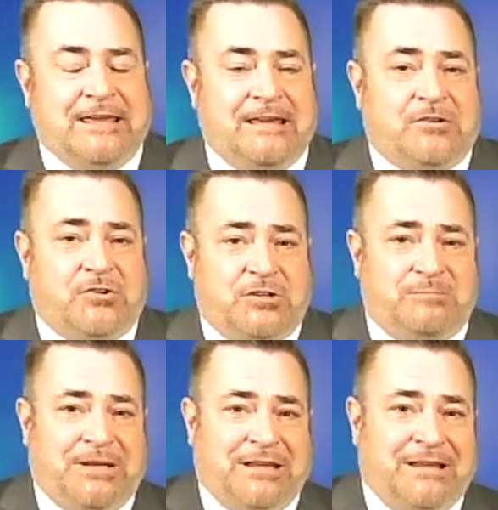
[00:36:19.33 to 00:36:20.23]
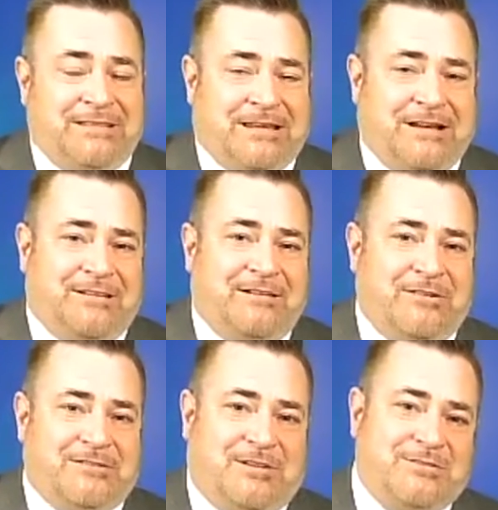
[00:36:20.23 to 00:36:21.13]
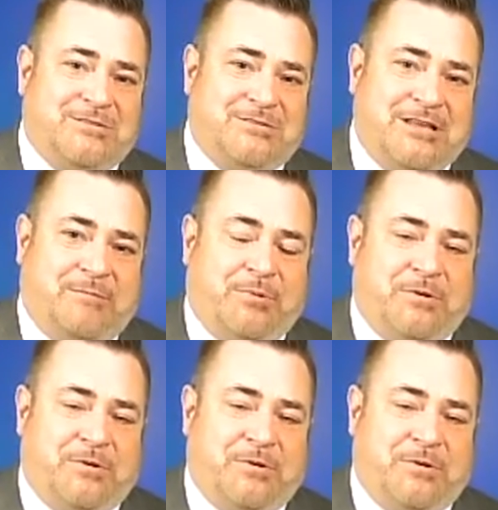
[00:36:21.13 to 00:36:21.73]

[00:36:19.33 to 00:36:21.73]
It could be the caregiver is also that